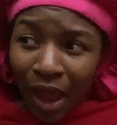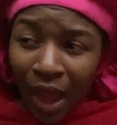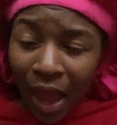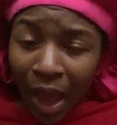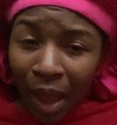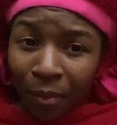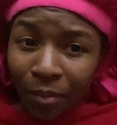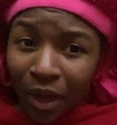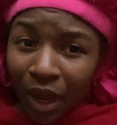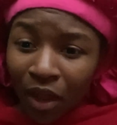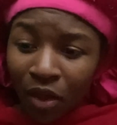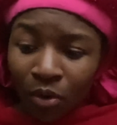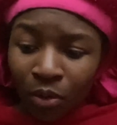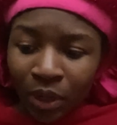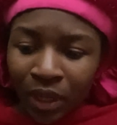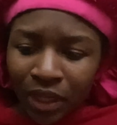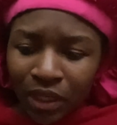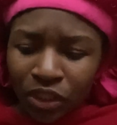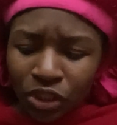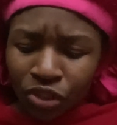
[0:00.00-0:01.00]
I'm not gonna
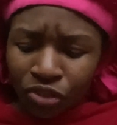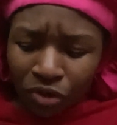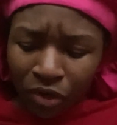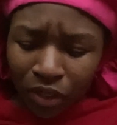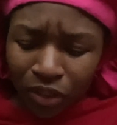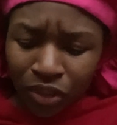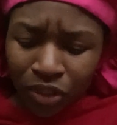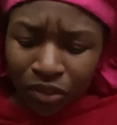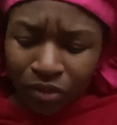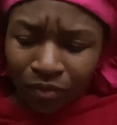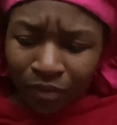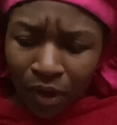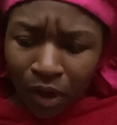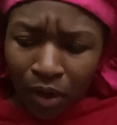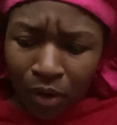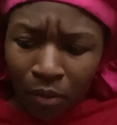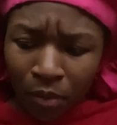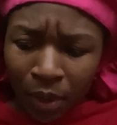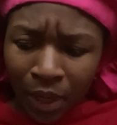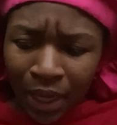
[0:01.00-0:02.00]
get drunk just
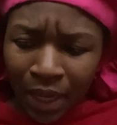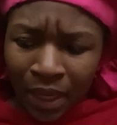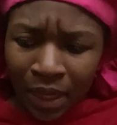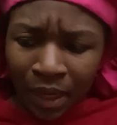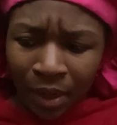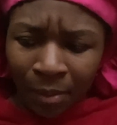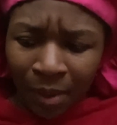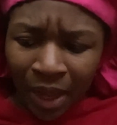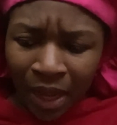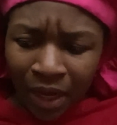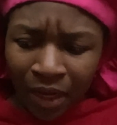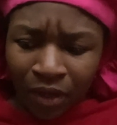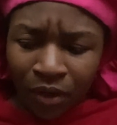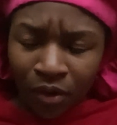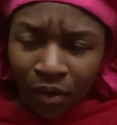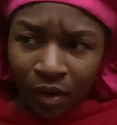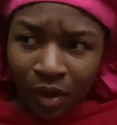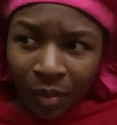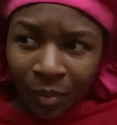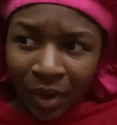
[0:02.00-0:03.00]
around anybody,
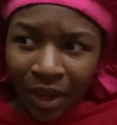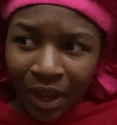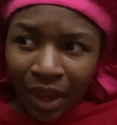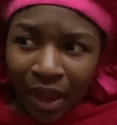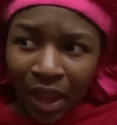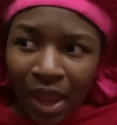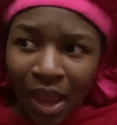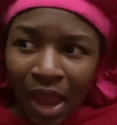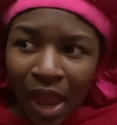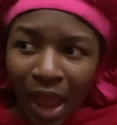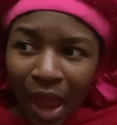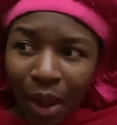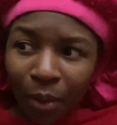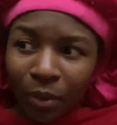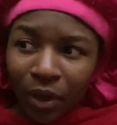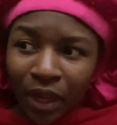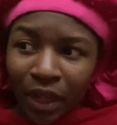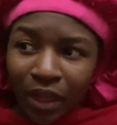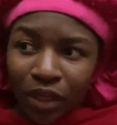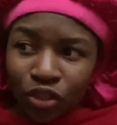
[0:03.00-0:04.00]
you know what I mean? I
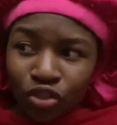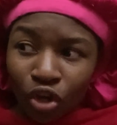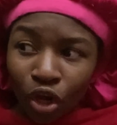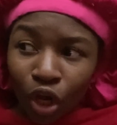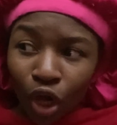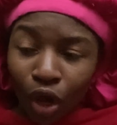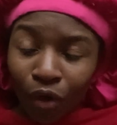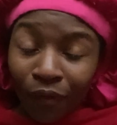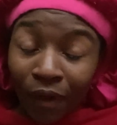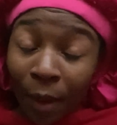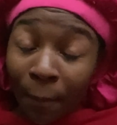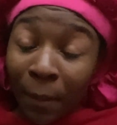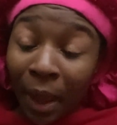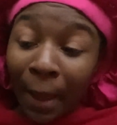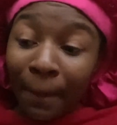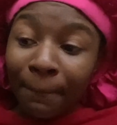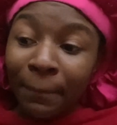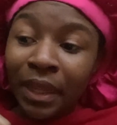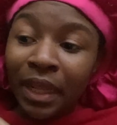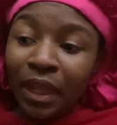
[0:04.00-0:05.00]
want to get drunk around
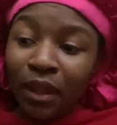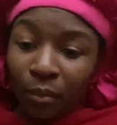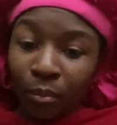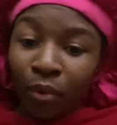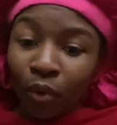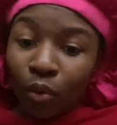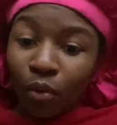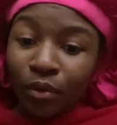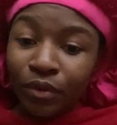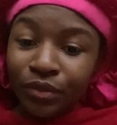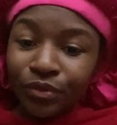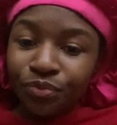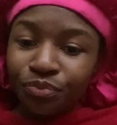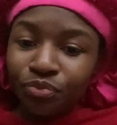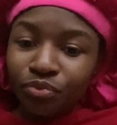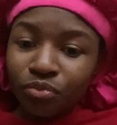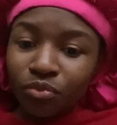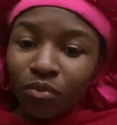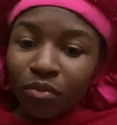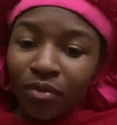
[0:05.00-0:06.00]
my people,
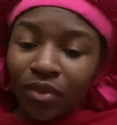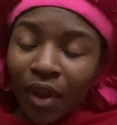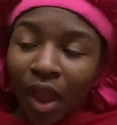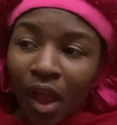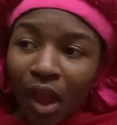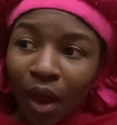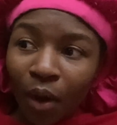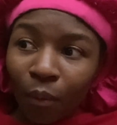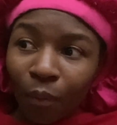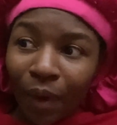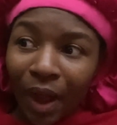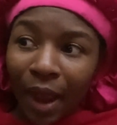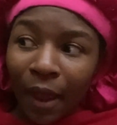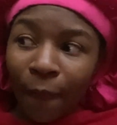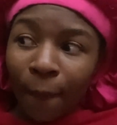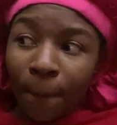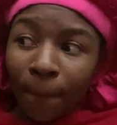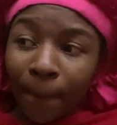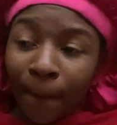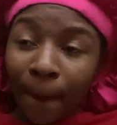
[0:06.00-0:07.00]

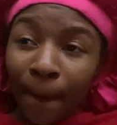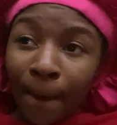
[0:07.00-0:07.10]
around